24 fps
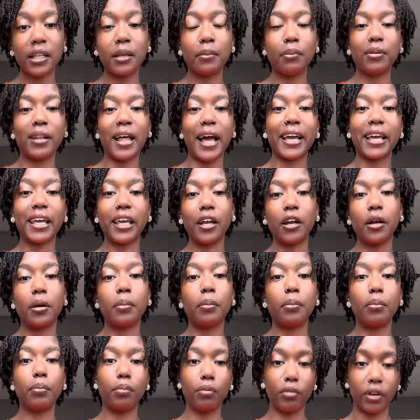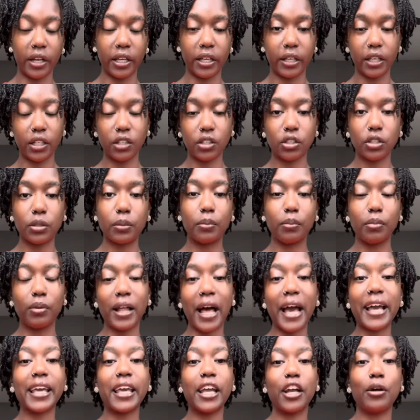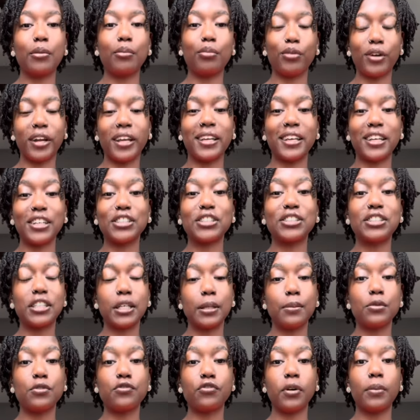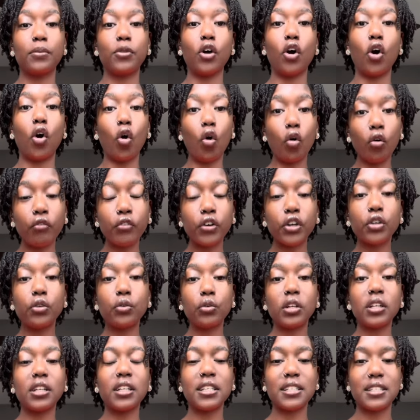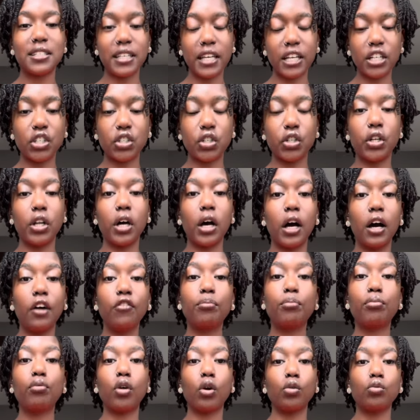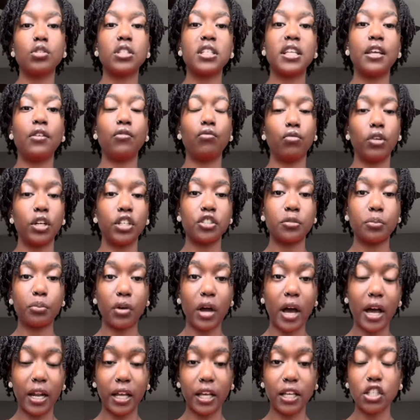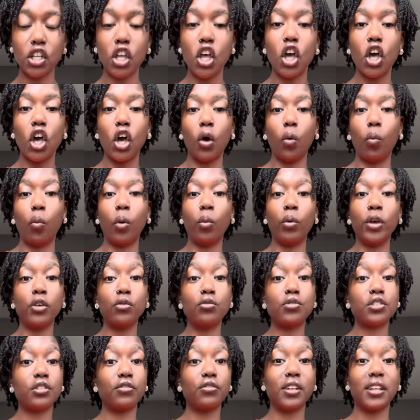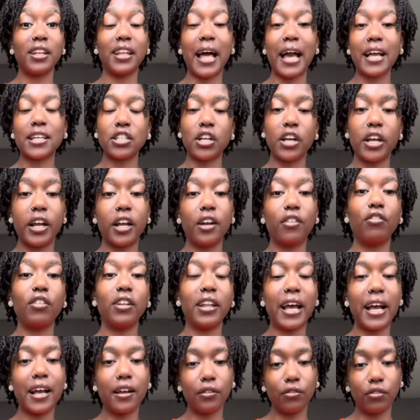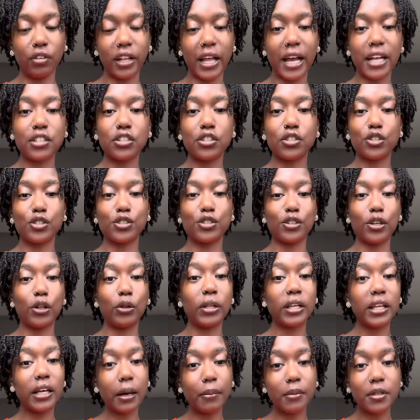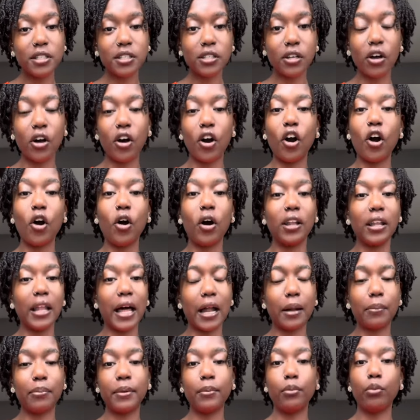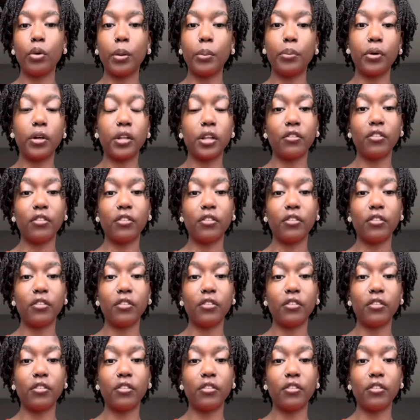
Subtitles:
black hair breakage stems from the overutilization of protein-rich products. When we used to relax our hair, relaxers are slowly coming to a halt. A lot of people were putting the